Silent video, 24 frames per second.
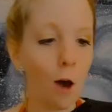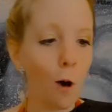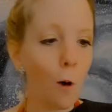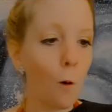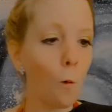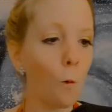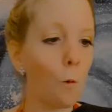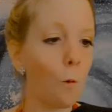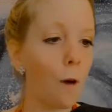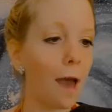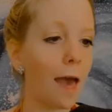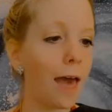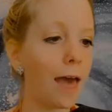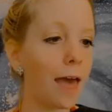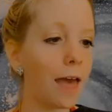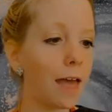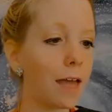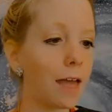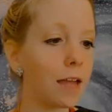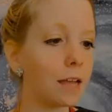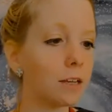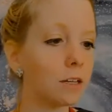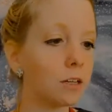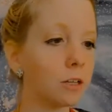
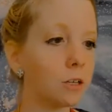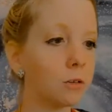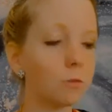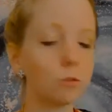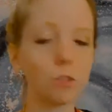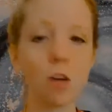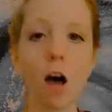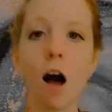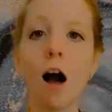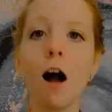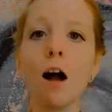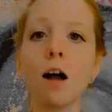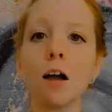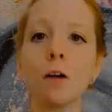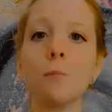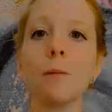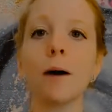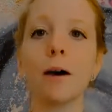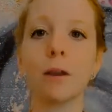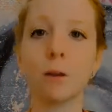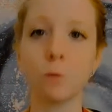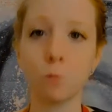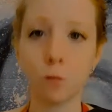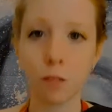when you talk
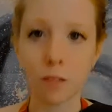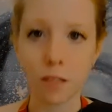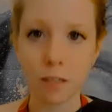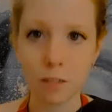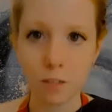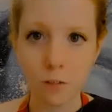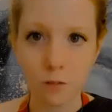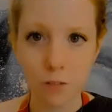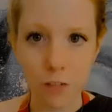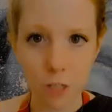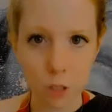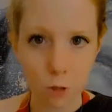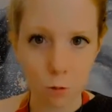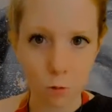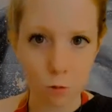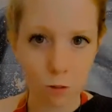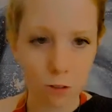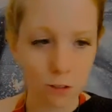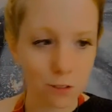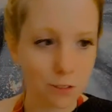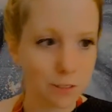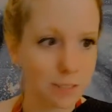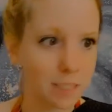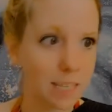about it with
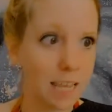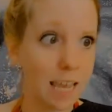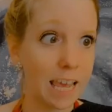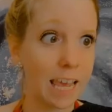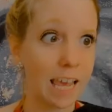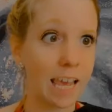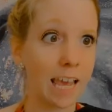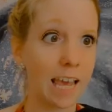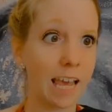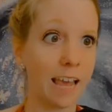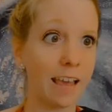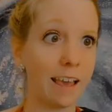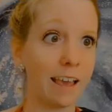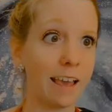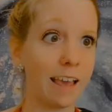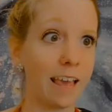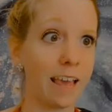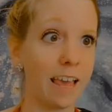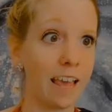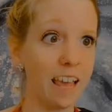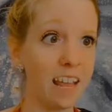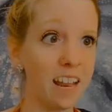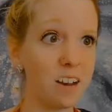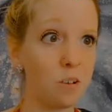individuals,
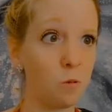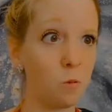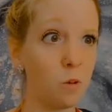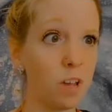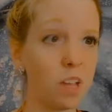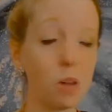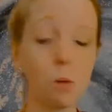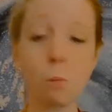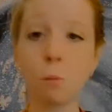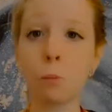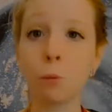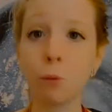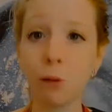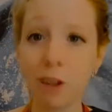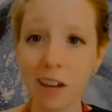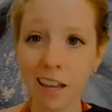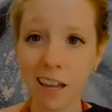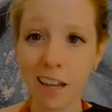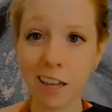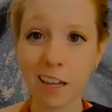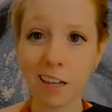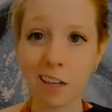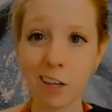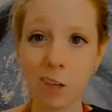it will
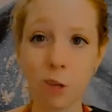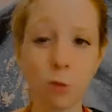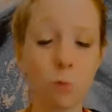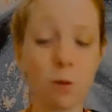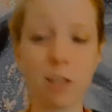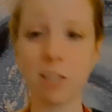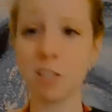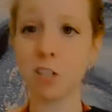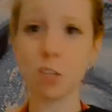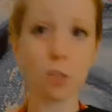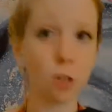bring you into